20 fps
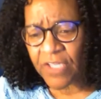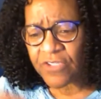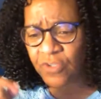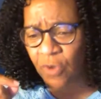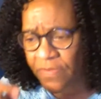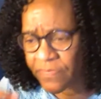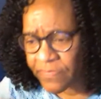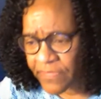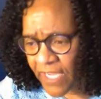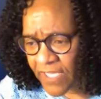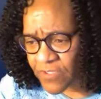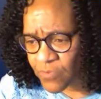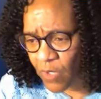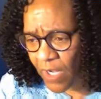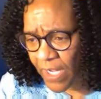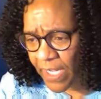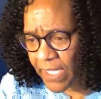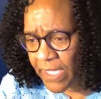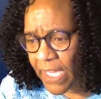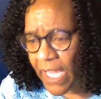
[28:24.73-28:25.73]
So in this
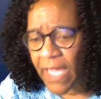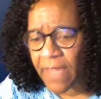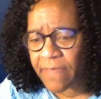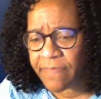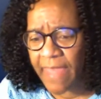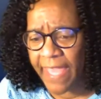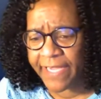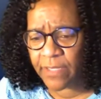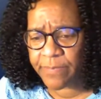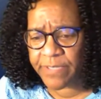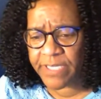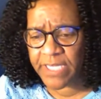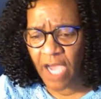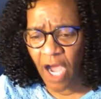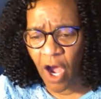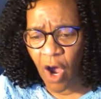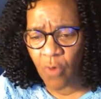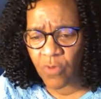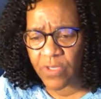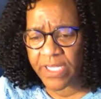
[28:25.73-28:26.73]
way, they could be
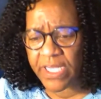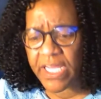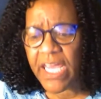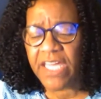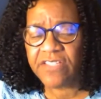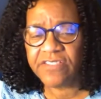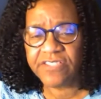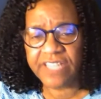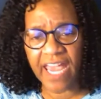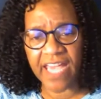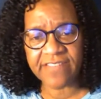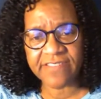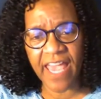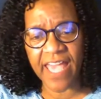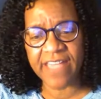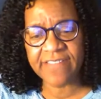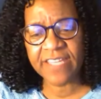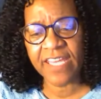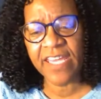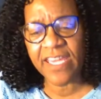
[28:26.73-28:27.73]
holy just
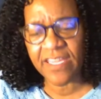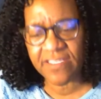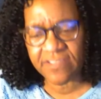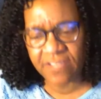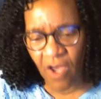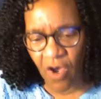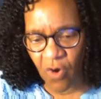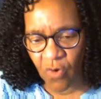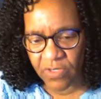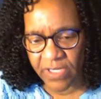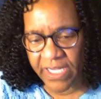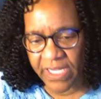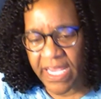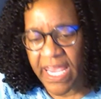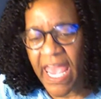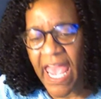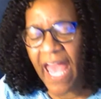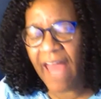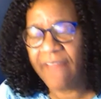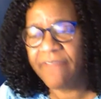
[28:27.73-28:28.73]
as he is holy.
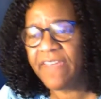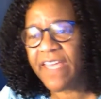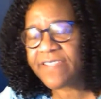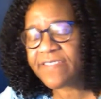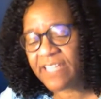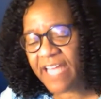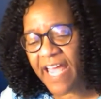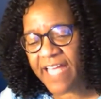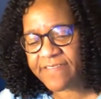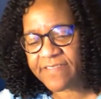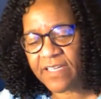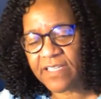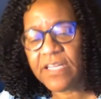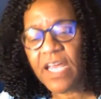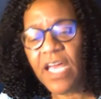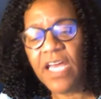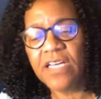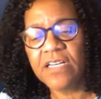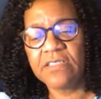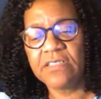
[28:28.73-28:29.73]
And this lesson
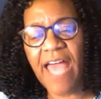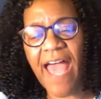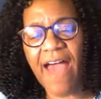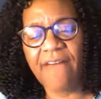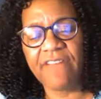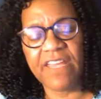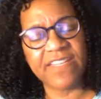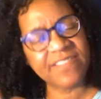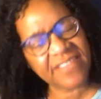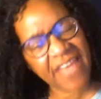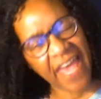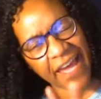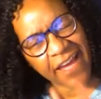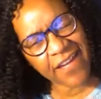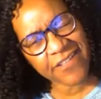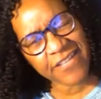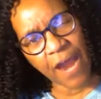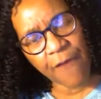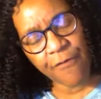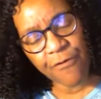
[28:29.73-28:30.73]
could have a
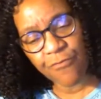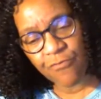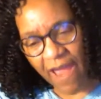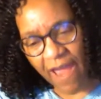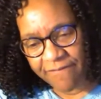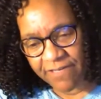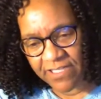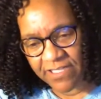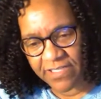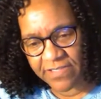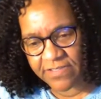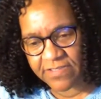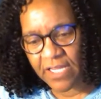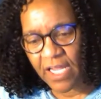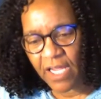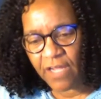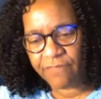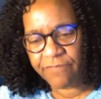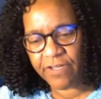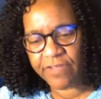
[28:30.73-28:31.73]
secondary relevance
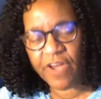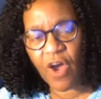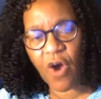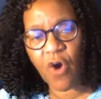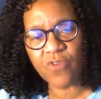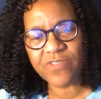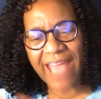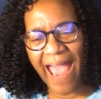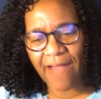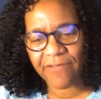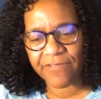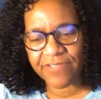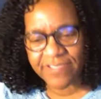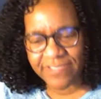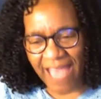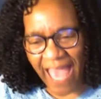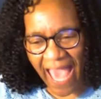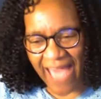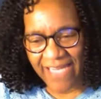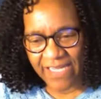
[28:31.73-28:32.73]
for those
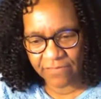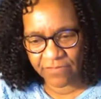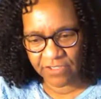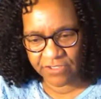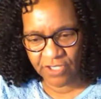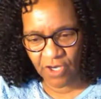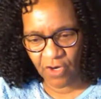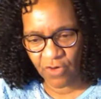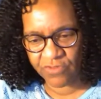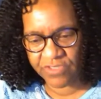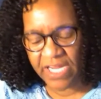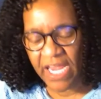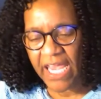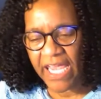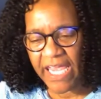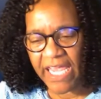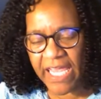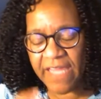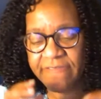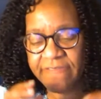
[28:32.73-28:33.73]
outside of the church
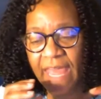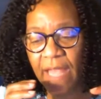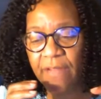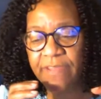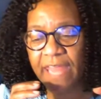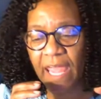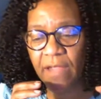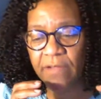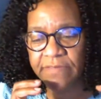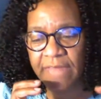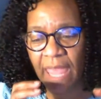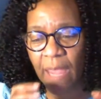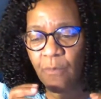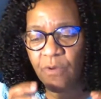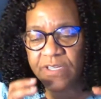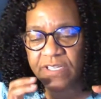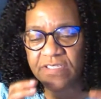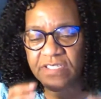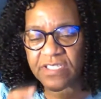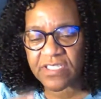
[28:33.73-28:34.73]
in that they, they
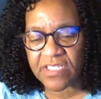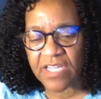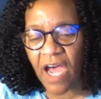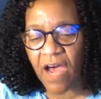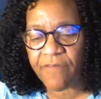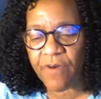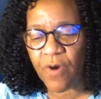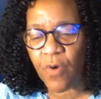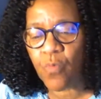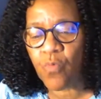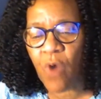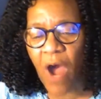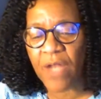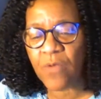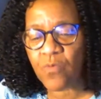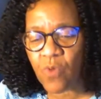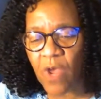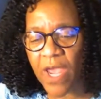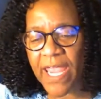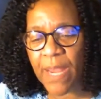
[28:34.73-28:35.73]
would discover
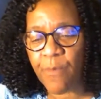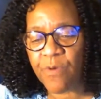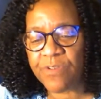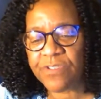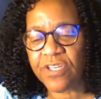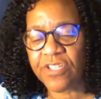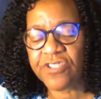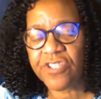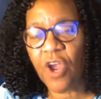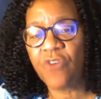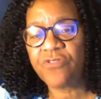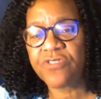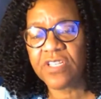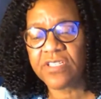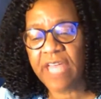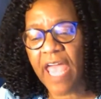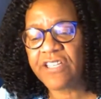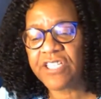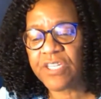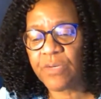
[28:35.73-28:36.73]
one way in which the church
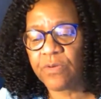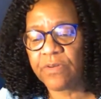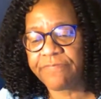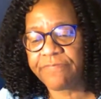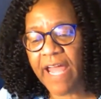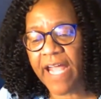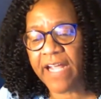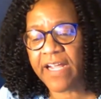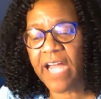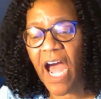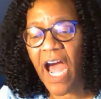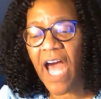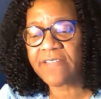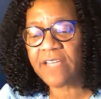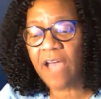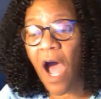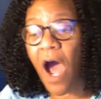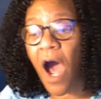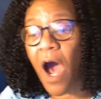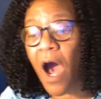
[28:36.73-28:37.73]
today should reflect God's
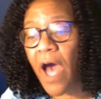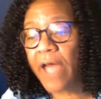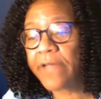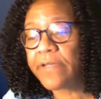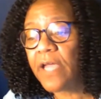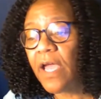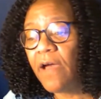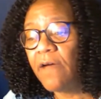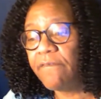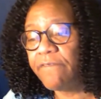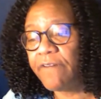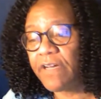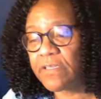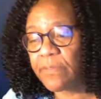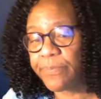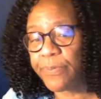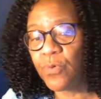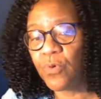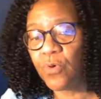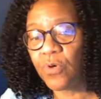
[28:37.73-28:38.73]
heart for the
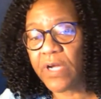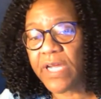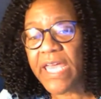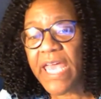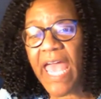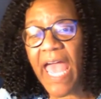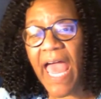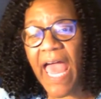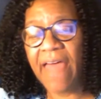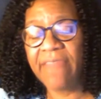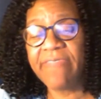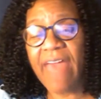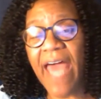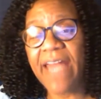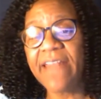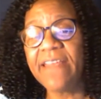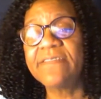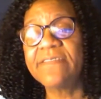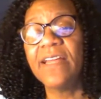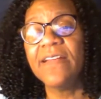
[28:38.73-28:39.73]
poor. And
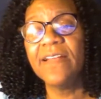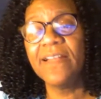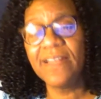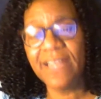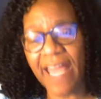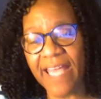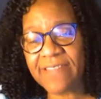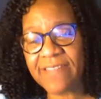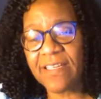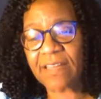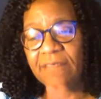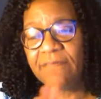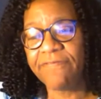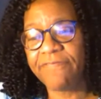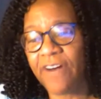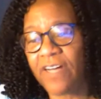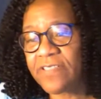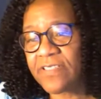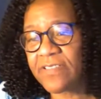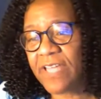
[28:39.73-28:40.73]
that is the lesson
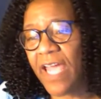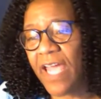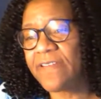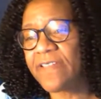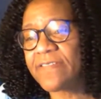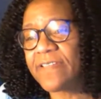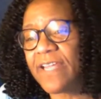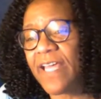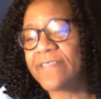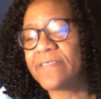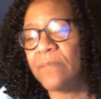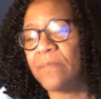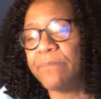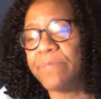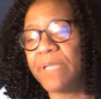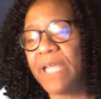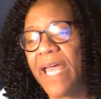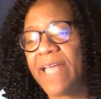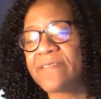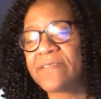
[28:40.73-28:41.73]
for today. This lesson
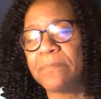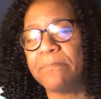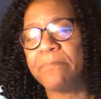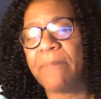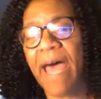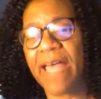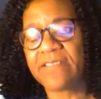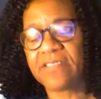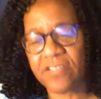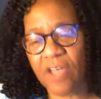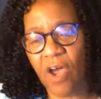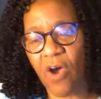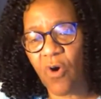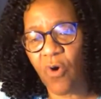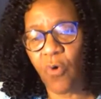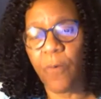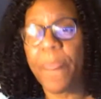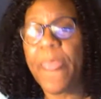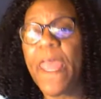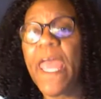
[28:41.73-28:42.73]
bless my
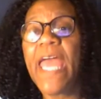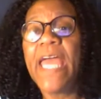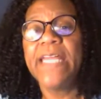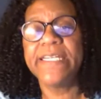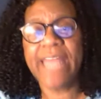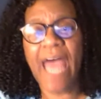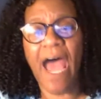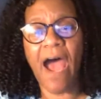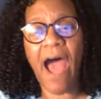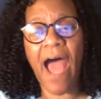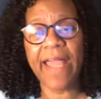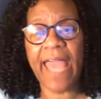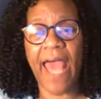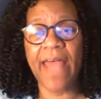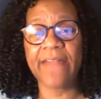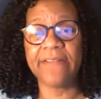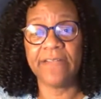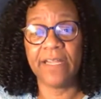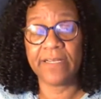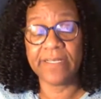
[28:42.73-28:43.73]
soul. Now, I
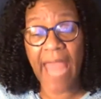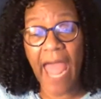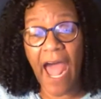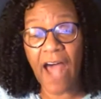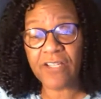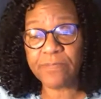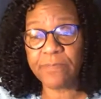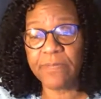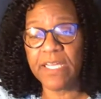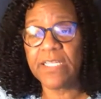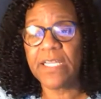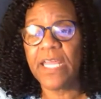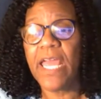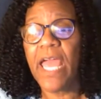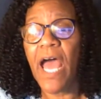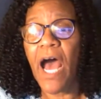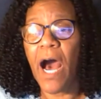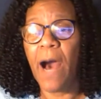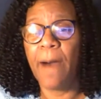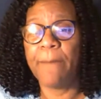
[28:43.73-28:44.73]
got an announcement
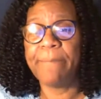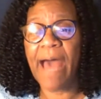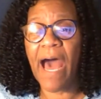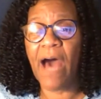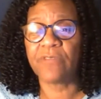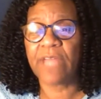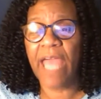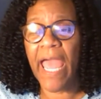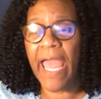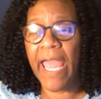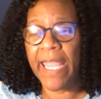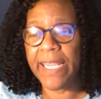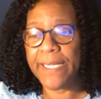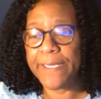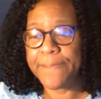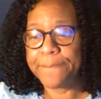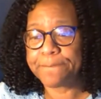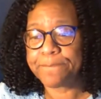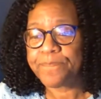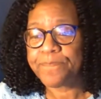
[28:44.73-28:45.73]
about
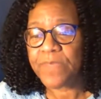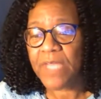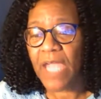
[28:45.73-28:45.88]
AIM.